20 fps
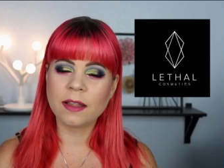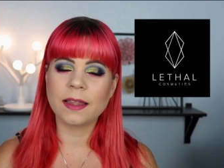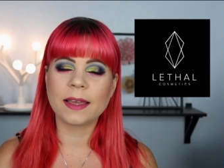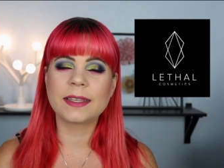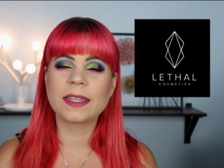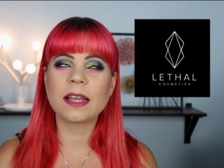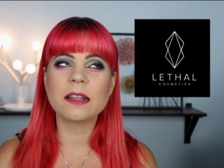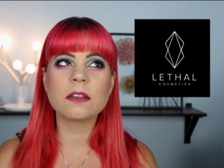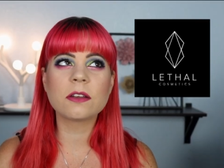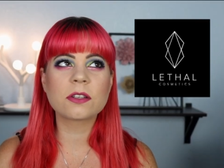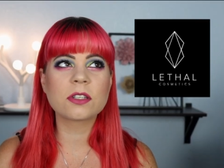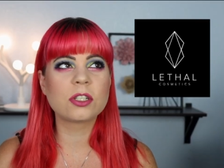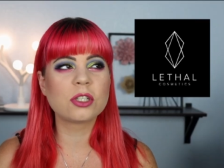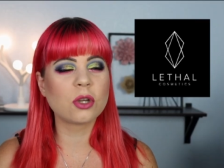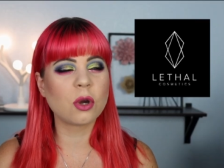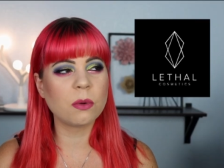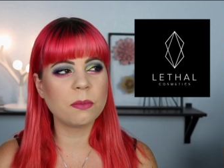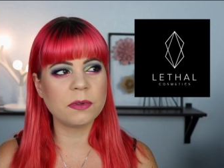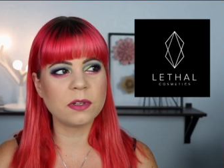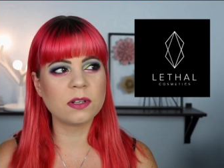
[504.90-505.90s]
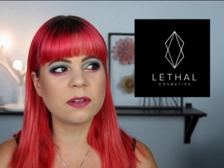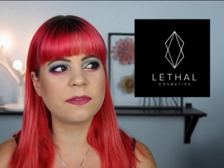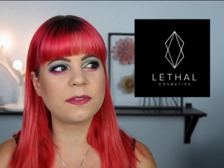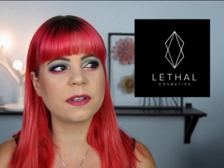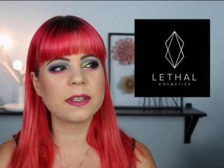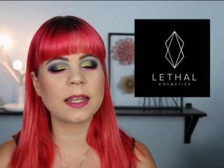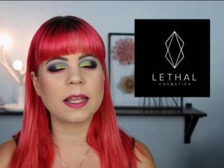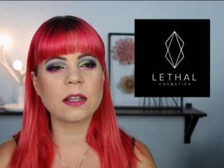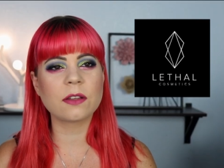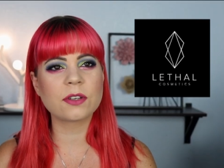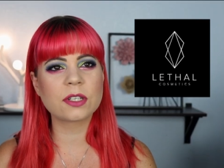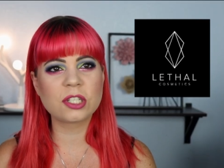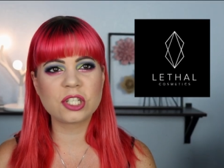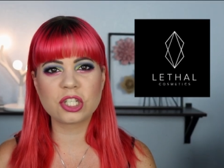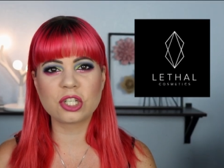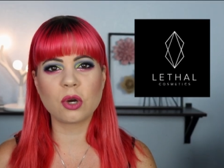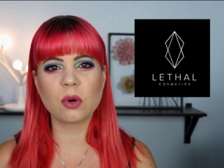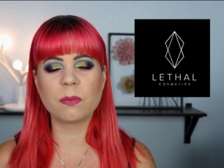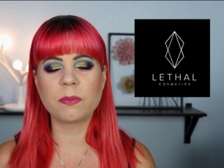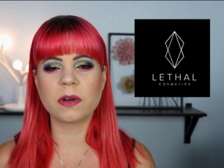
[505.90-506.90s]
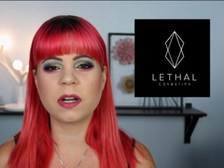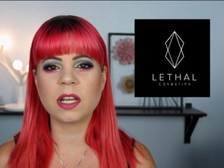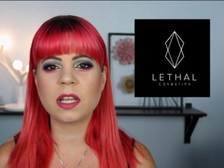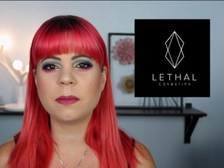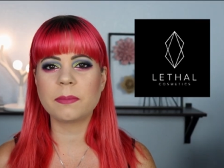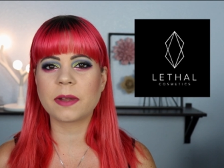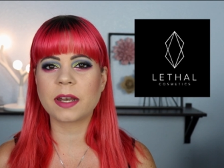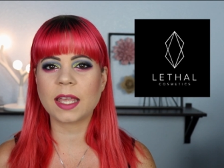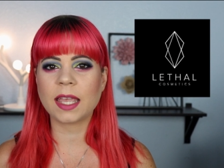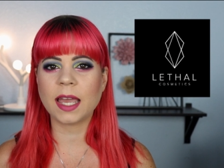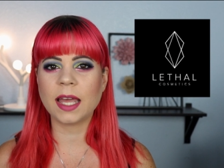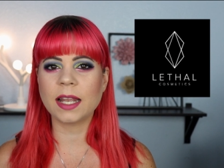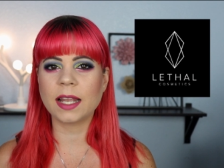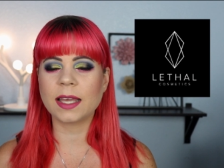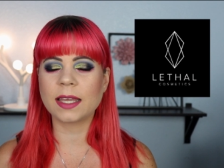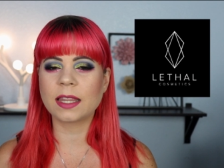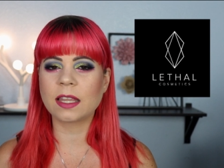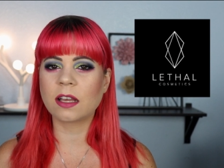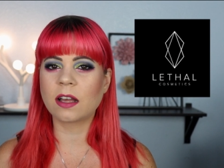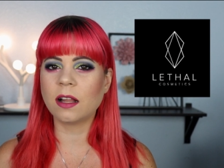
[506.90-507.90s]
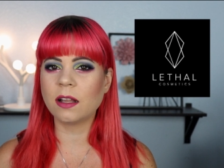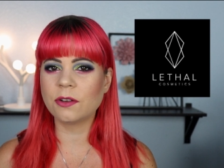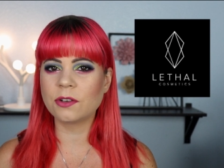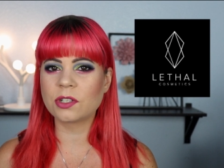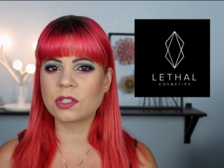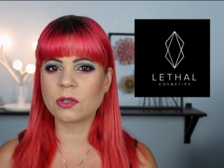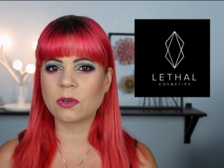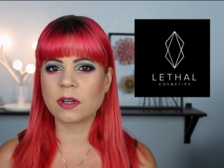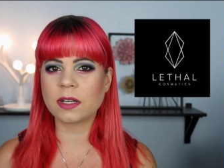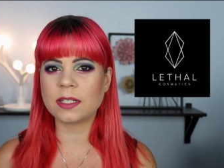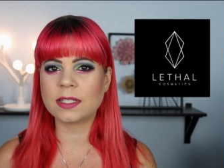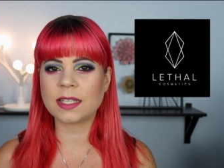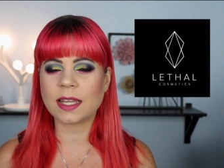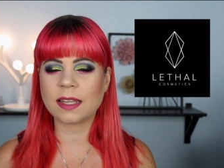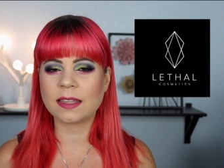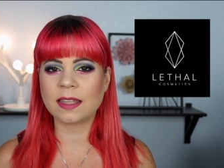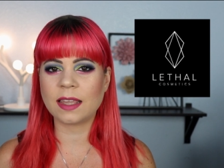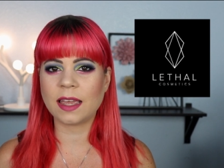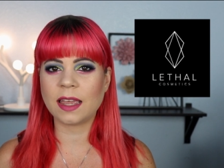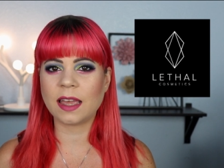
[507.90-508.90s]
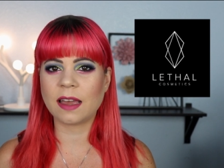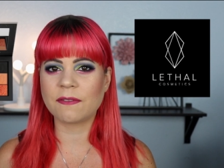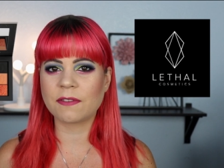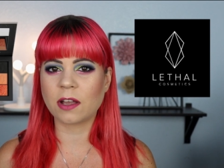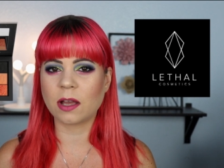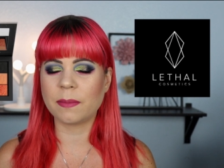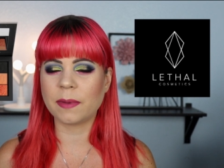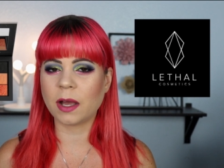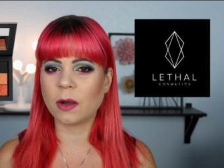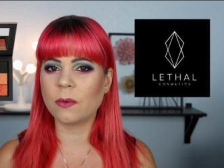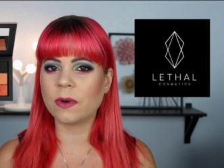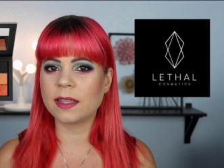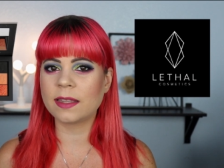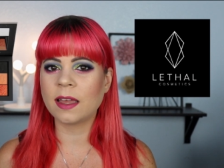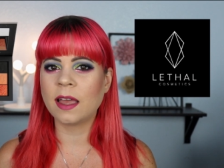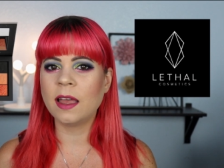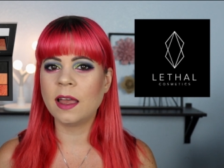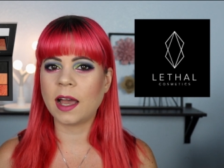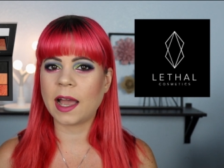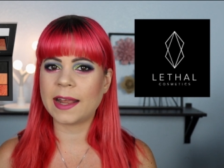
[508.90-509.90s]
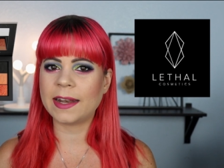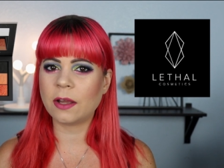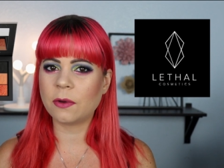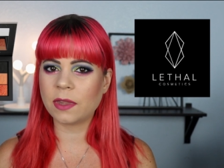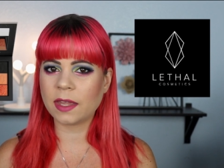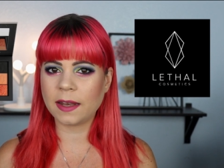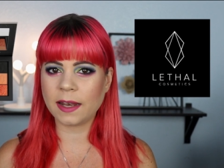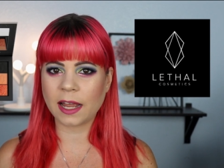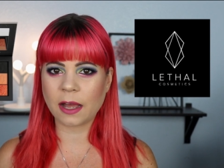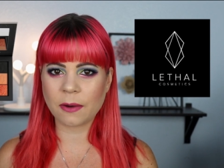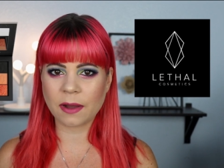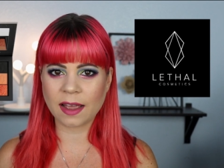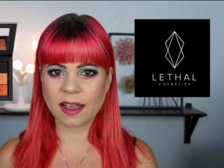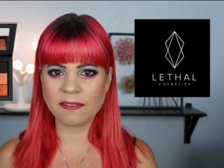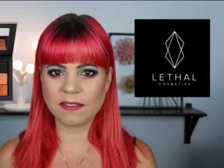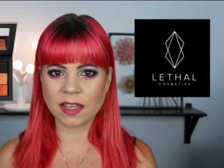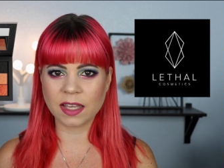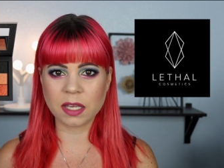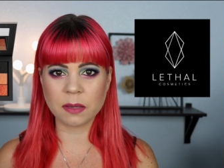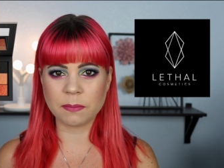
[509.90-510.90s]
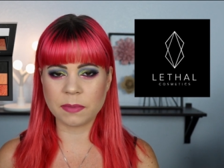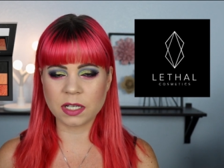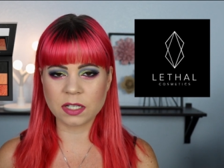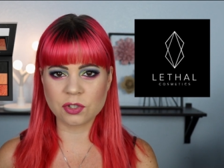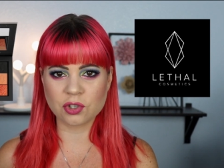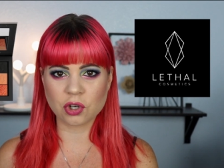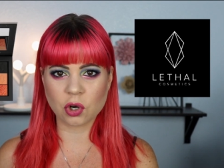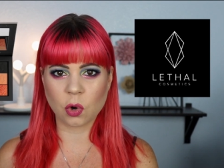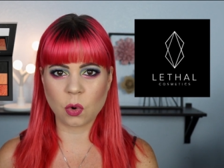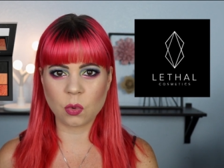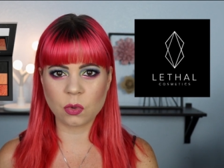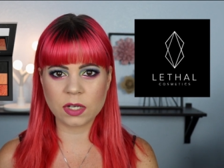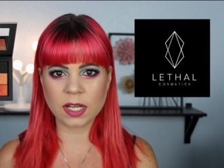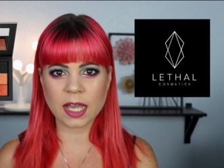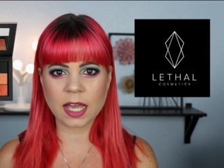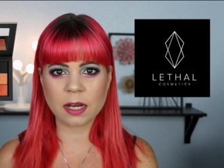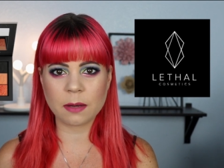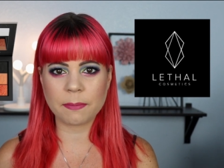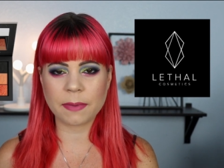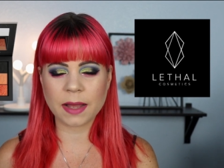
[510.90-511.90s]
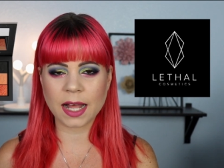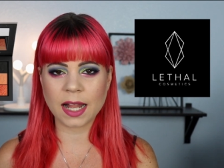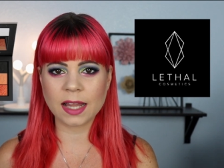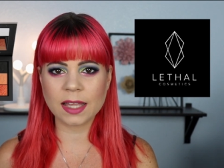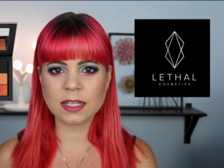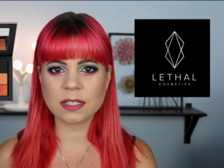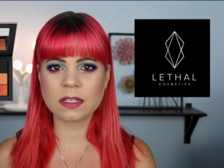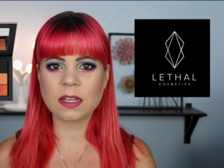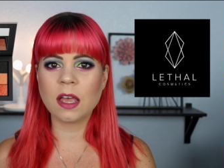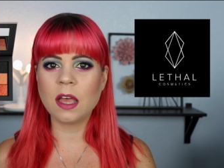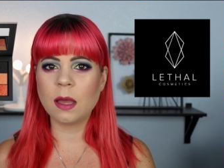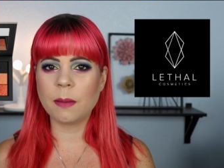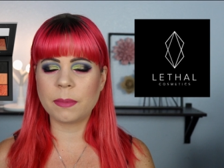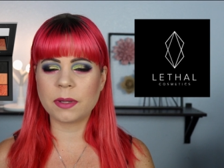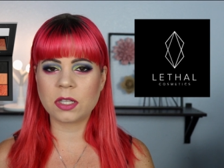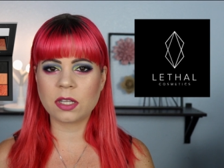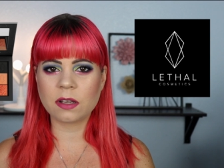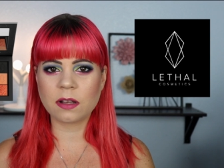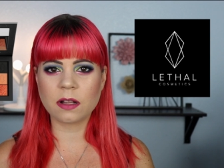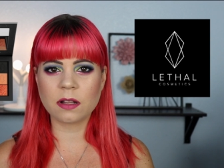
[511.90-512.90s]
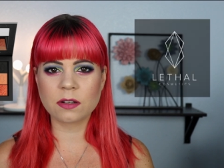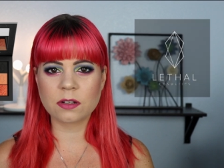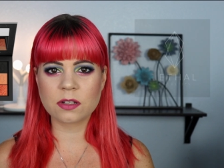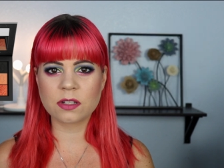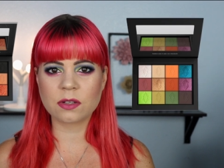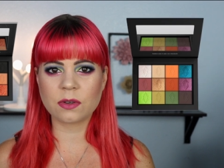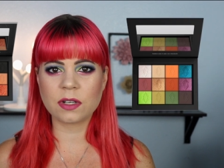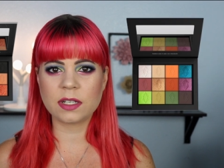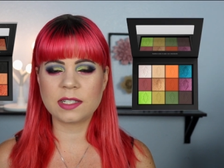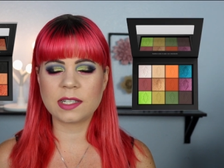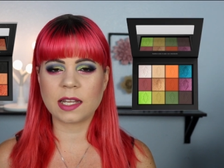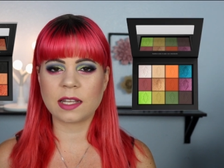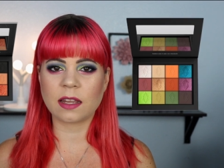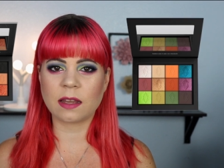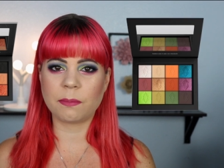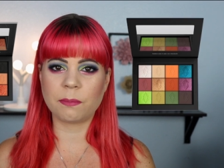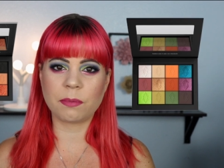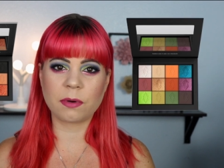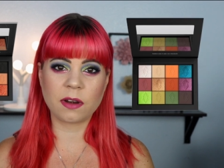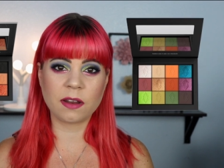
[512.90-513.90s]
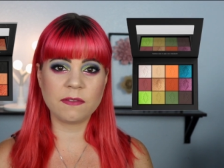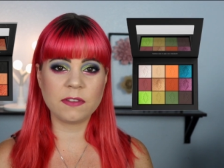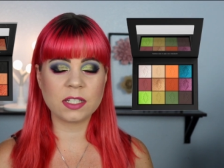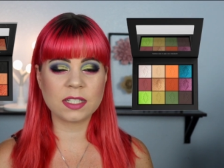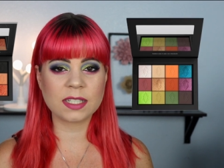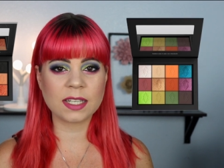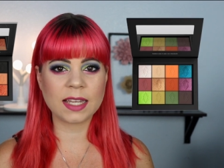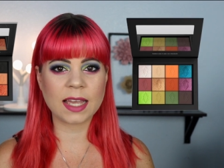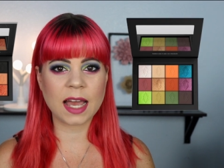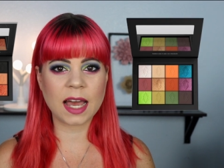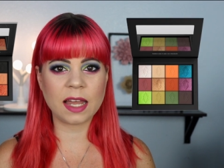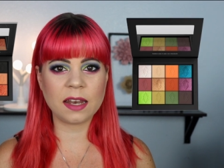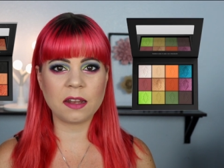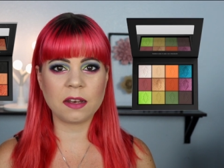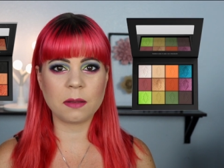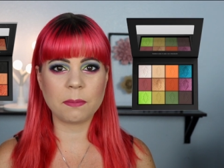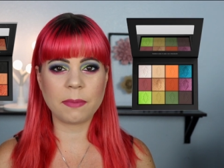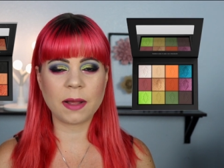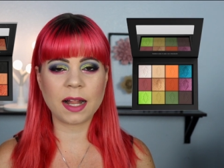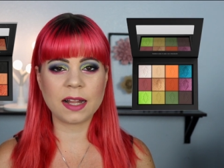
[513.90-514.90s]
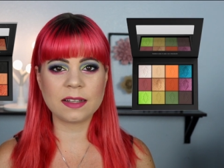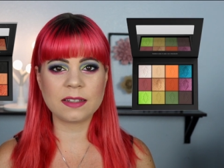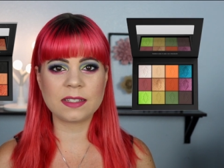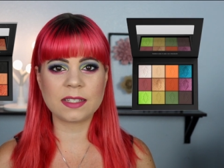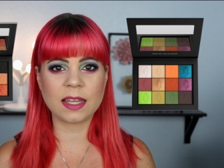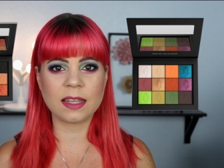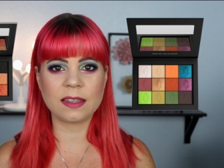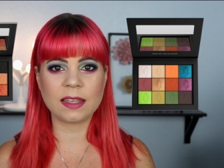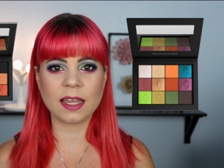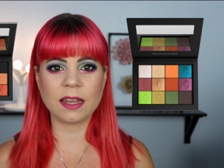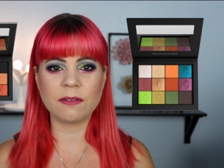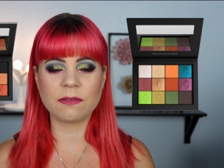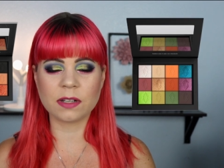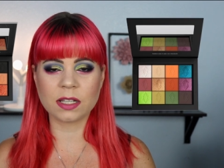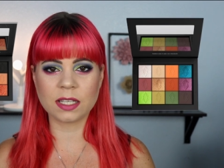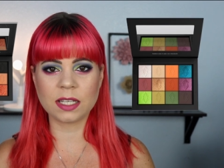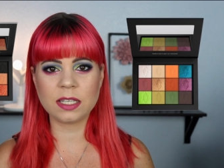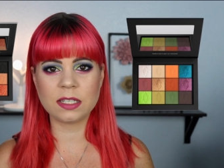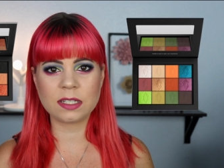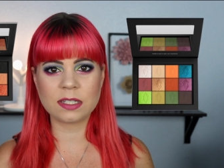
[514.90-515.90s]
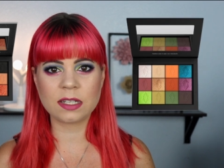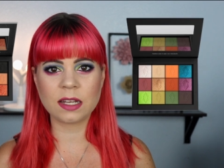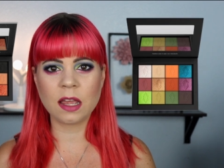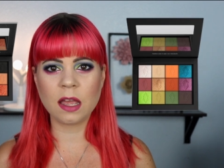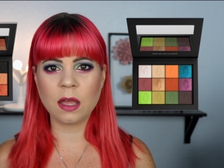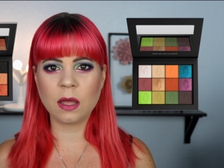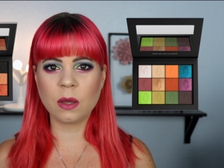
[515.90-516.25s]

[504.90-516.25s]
like they look so beautiful, they looked so pretty, but again, like the color stories that they have come out with, I know they now have like a build your own kind of palette, but the color stories that I previously had in the palettes that they released